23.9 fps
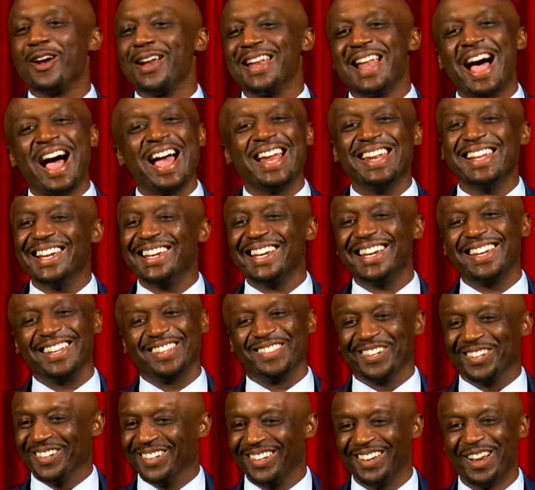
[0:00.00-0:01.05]
and played
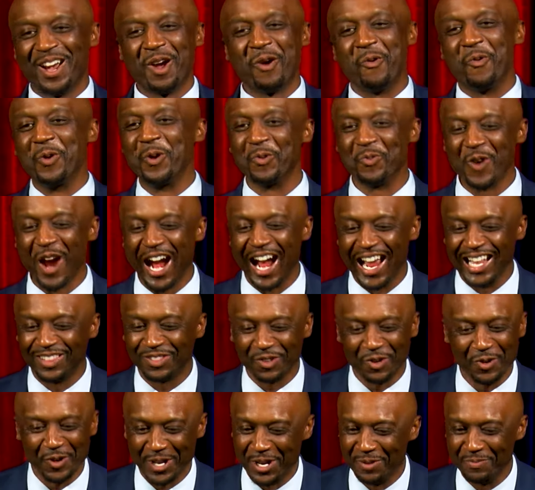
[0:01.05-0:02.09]
as many years
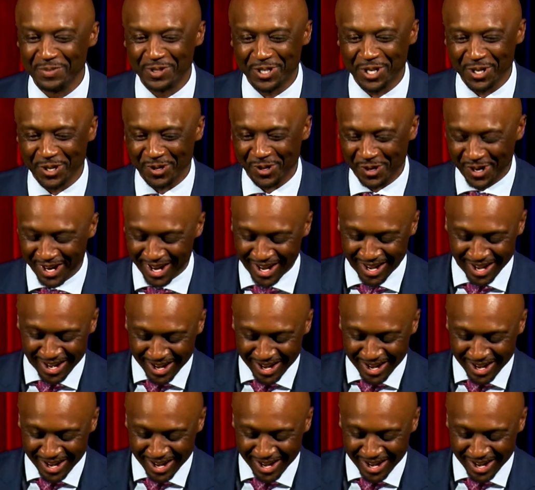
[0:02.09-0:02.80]
as I did, they